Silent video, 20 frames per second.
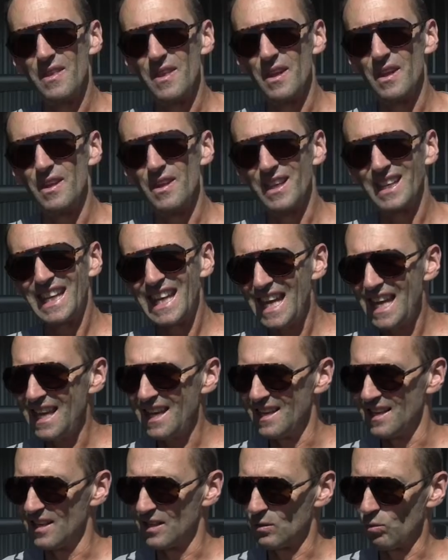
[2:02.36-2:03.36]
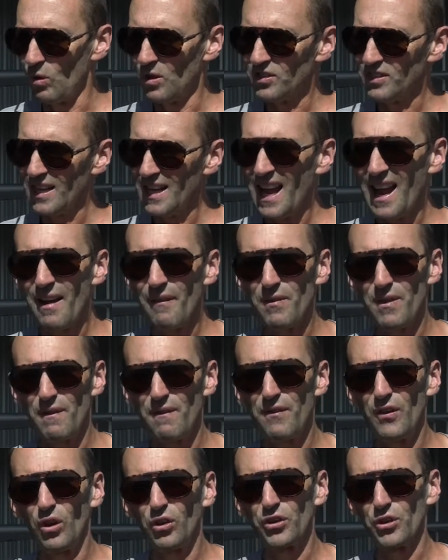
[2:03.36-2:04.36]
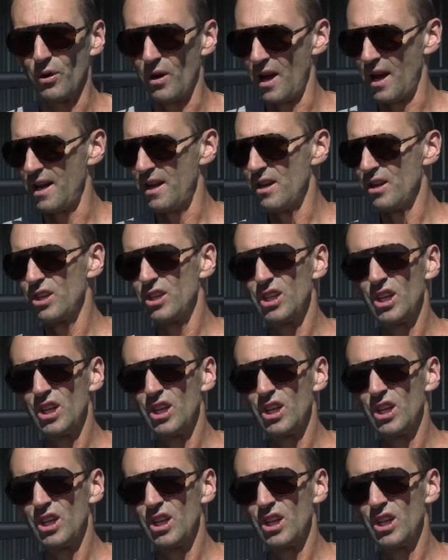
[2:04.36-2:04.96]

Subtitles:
The key is, once I have the filter on,